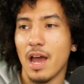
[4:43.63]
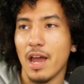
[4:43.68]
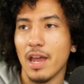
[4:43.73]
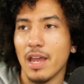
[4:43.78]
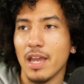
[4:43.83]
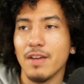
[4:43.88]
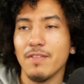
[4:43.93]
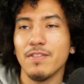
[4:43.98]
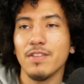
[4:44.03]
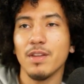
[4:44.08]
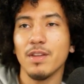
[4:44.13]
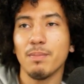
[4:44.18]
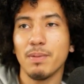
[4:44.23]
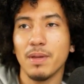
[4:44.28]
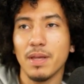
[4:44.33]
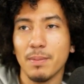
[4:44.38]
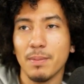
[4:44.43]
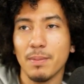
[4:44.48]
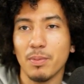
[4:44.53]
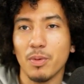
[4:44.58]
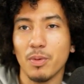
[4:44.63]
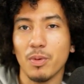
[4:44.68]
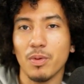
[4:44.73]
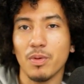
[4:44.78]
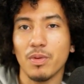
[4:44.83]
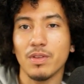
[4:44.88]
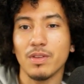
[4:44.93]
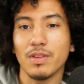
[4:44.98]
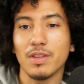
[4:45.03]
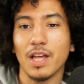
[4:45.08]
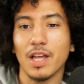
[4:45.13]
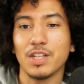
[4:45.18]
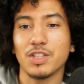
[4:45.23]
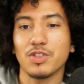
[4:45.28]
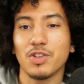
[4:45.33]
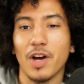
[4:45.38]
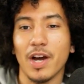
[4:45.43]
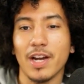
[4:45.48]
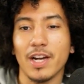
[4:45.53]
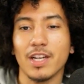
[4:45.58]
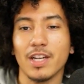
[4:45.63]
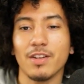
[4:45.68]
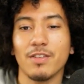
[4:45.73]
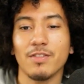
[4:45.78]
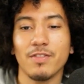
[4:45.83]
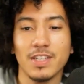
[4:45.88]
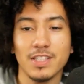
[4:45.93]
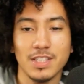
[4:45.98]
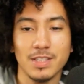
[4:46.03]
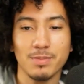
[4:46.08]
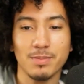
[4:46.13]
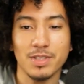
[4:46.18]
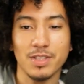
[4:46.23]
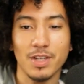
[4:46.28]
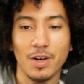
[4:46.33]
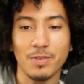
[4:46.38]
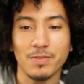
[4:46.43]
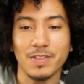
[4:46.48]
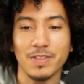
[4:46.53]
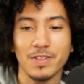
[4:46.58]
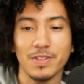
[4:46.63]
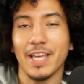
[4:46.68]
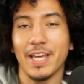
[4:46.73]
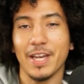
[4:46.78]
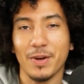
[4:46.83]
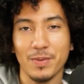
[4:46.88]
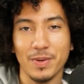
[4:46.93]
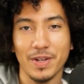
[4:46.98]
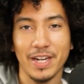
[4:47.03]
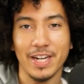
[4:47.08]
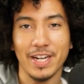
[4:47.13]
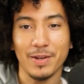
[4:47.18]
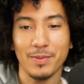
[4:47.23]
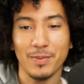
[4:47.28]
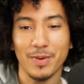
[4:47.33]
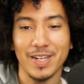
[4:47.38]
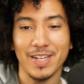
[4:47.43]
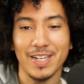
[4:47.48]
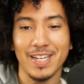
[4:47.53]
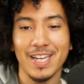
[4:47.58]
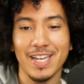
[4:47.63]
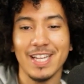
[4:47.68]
even the people that try to convince themselves that they don't need anyone,